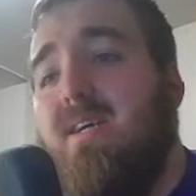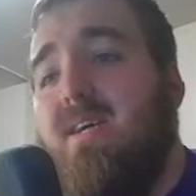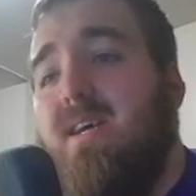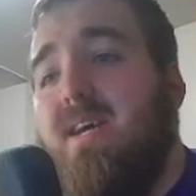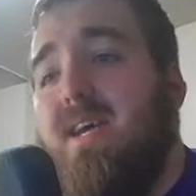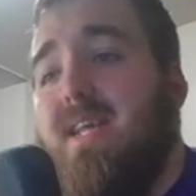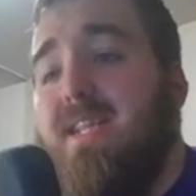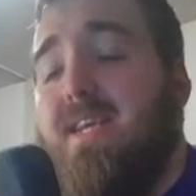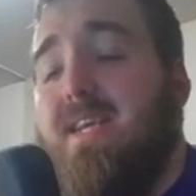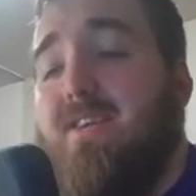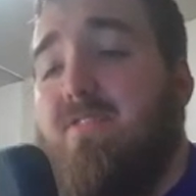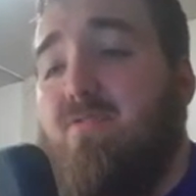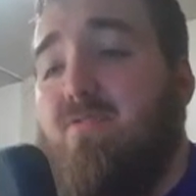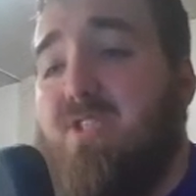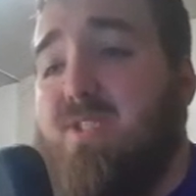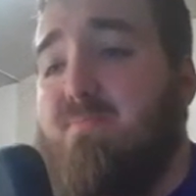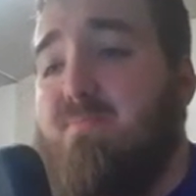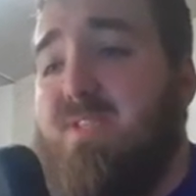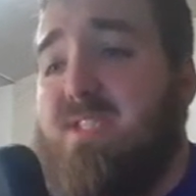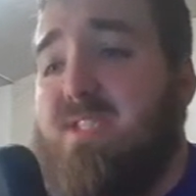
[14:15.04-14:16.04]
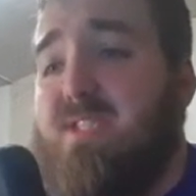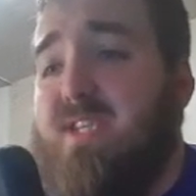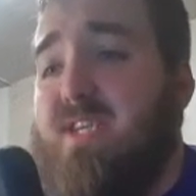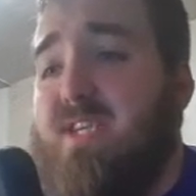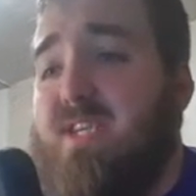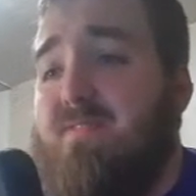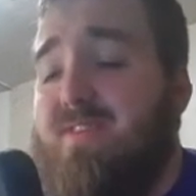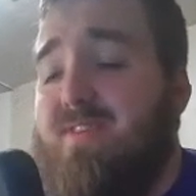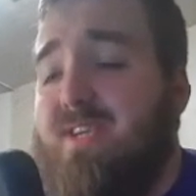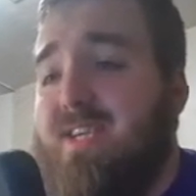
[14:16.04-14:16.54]
And then Christmas
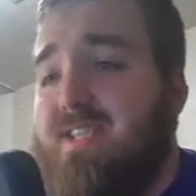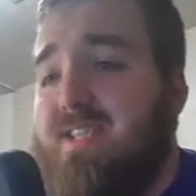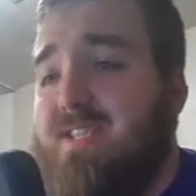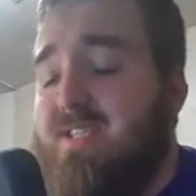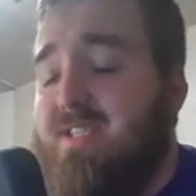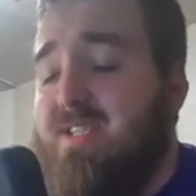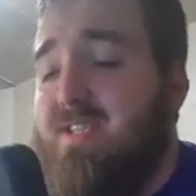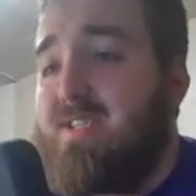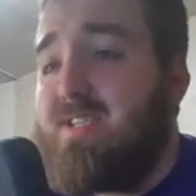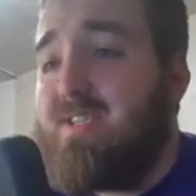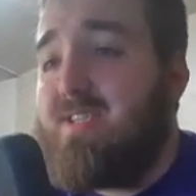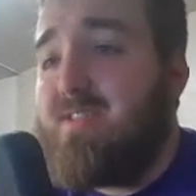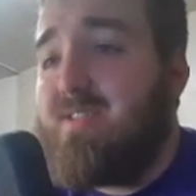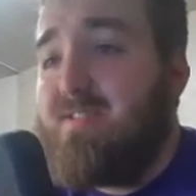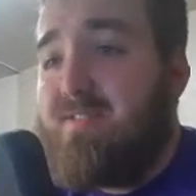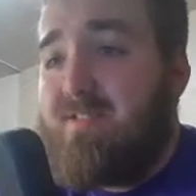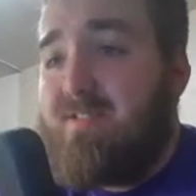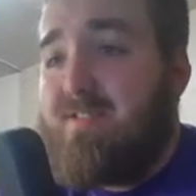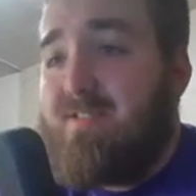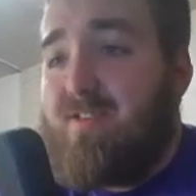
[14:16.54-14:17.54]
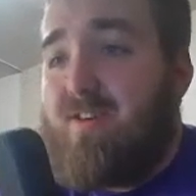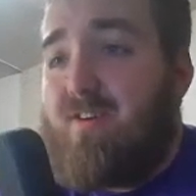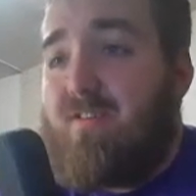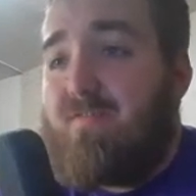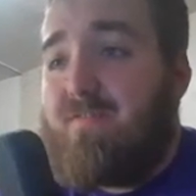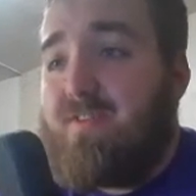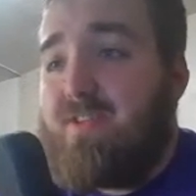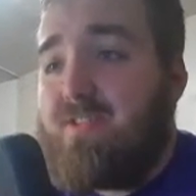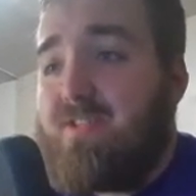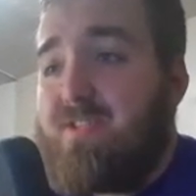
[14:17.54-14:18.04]
Eve against the
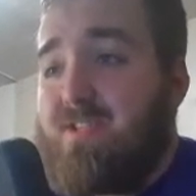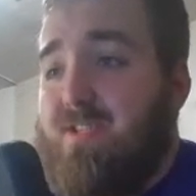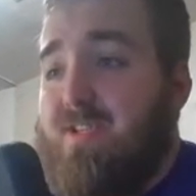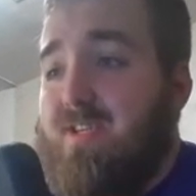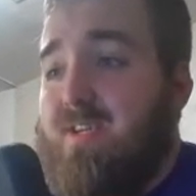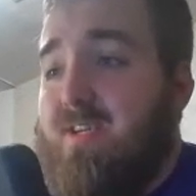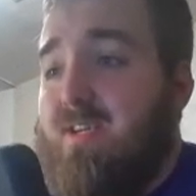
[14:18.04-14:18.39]
Dolphins.